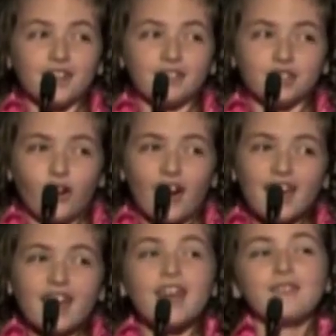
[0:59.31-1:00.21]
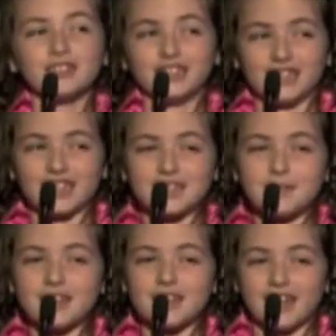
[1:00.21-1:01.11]
I know I will see you one
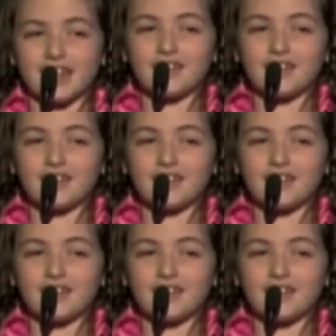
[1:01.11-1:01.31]
day, and